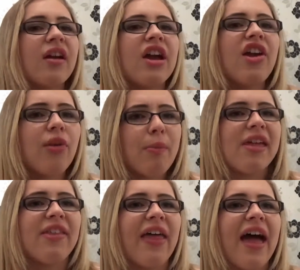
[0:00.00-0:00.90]
he's a
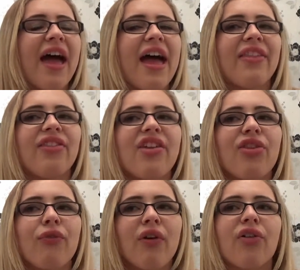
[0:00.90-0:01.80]
billionaire, and he's
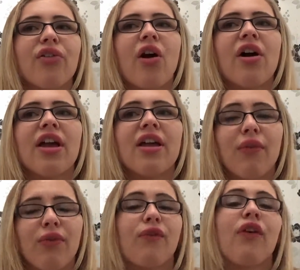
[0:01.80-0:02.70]
the first guy
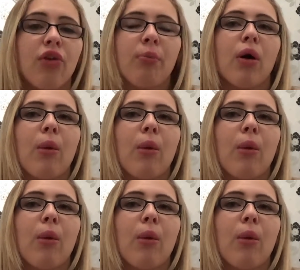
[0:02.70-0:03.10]
of the first book.